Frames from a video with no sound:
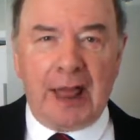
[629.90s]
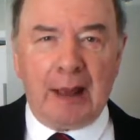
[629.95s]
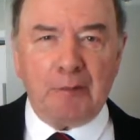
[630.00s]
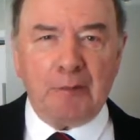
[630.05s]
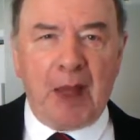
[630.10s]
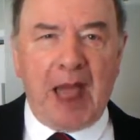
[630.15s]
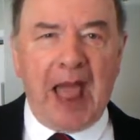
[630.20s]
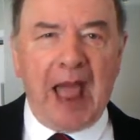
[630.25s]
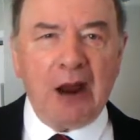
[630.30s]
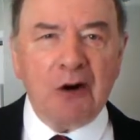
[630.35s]

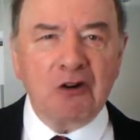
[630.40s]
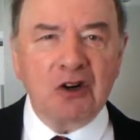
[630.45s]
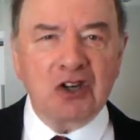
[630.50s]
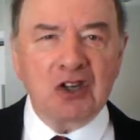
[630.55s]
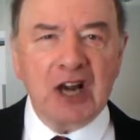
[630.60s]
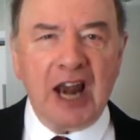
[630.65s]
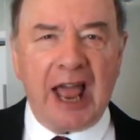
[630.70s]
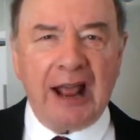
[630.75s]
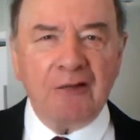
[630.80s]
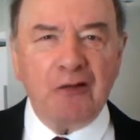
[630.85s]
That
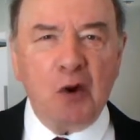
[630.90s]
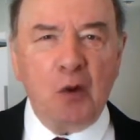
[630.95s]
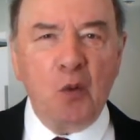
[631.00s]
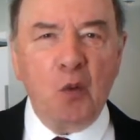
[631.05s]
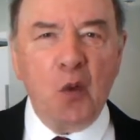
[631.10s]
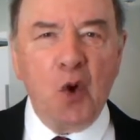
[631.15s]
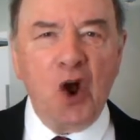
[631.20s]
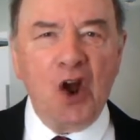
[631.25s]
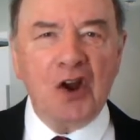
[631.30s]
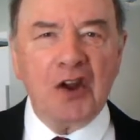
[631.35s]
power is like the
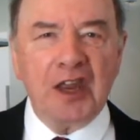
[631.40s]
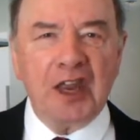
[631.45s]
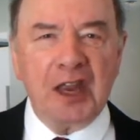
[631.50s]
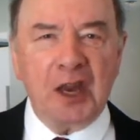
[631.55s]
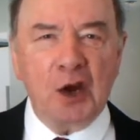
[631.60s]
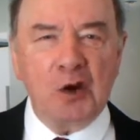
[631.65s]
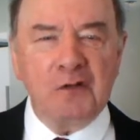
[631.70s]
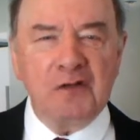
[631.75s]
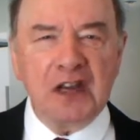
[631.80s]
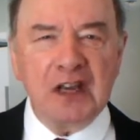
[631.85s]

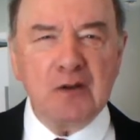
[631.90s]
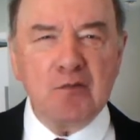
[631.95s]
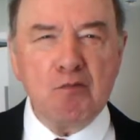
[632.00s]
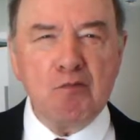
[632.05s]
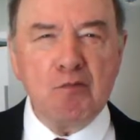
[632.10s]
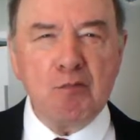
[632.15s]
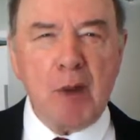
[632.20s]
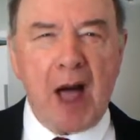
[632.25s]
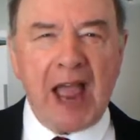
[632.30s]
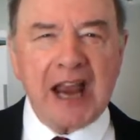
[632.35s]
working of his
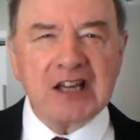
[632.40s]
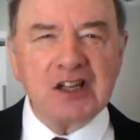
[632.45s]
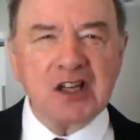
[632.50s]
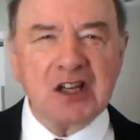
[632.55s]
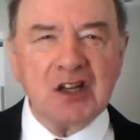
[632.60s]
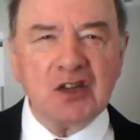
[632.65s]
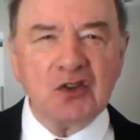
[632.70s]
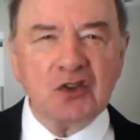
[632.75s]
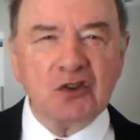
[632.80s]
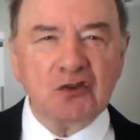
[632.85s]

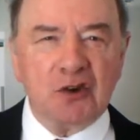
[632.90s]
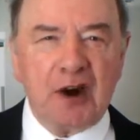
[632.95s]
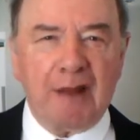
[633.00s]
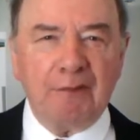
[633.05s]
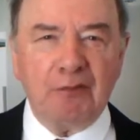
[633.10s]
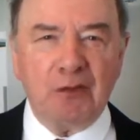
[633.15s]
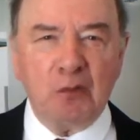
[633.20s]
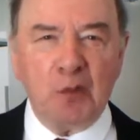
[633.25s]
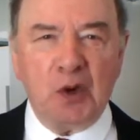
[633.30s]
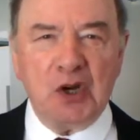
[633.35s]
mighty
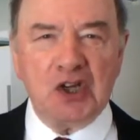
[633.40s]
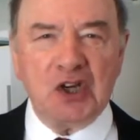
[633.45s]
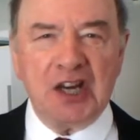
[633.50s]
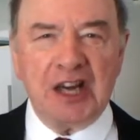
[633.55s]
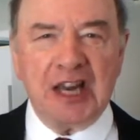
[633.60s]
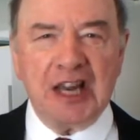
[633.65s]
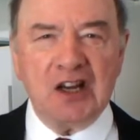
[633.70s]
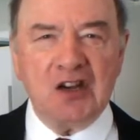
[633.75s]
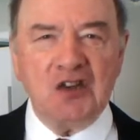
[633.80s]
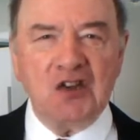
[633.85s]
strength which
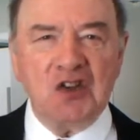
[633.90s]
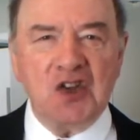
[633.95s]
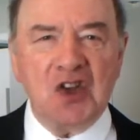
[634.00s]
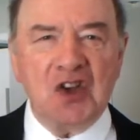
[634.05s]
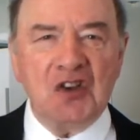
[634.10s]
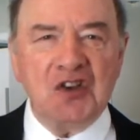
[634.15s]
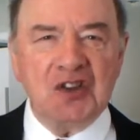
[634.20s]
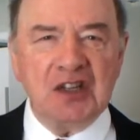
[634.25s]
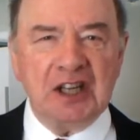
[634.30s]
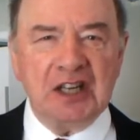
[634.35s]
he
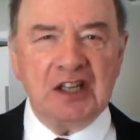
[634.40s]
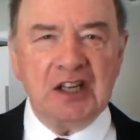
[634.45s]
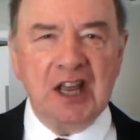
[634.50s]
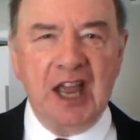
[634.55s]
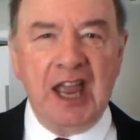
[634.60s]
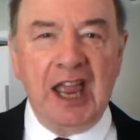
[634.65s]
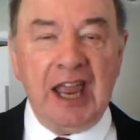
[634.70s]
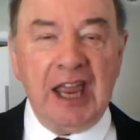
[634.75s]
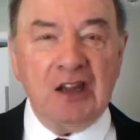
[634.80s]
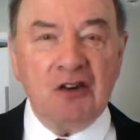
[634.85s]

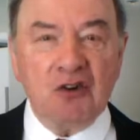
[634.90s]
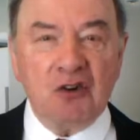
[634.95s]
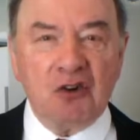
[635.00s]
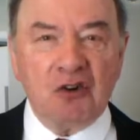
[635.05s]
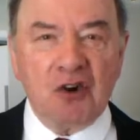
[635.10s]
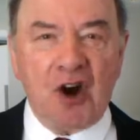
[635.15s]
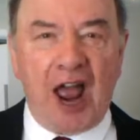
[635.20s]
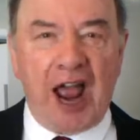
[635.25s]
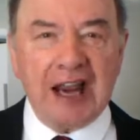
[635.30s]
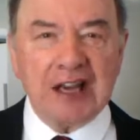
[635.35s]
exerted in
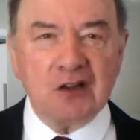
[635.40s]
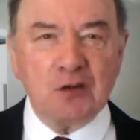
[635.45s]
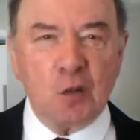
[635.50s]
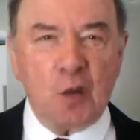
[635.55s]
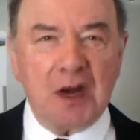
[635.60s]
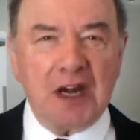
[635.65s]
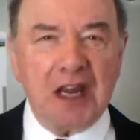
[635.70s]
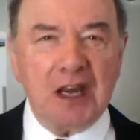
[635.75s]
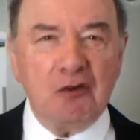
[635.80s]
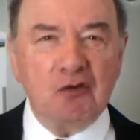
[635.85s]

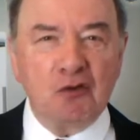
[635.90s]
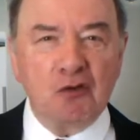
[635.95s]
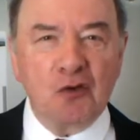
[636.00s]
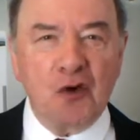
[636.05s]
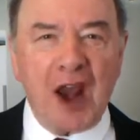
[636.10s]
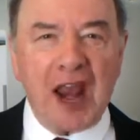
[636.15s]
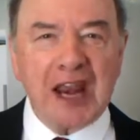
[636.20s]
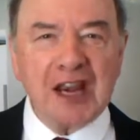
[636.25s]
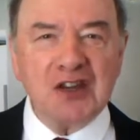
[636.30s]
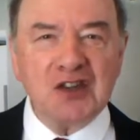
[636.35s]
Christ when he
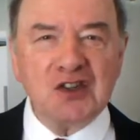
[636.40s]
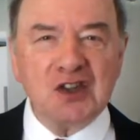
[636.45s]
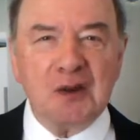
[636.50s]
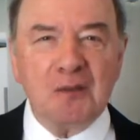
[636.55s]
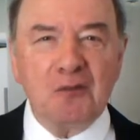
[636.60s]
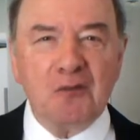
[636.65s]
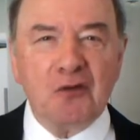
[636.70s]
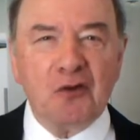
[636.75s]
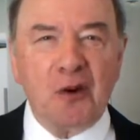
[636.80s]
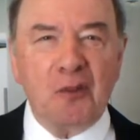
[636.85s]
raised
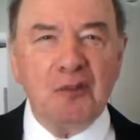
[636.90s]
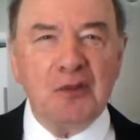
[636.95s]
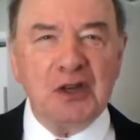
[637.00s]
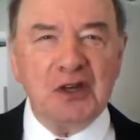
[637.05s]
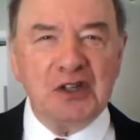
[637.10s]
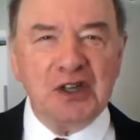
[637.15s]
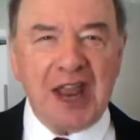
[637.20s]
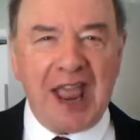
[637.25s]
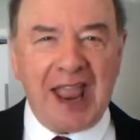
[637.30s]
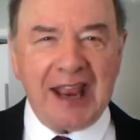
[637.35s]
him from
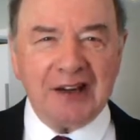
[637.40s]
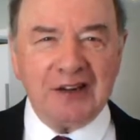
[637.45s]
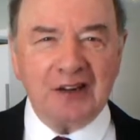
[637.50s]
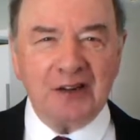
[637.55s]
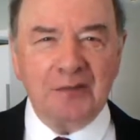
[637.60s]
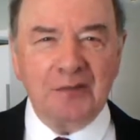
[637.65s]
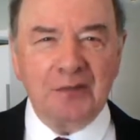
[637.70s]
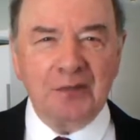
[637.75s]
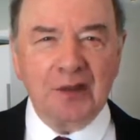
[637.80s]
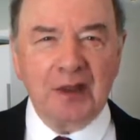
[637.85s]
the dead.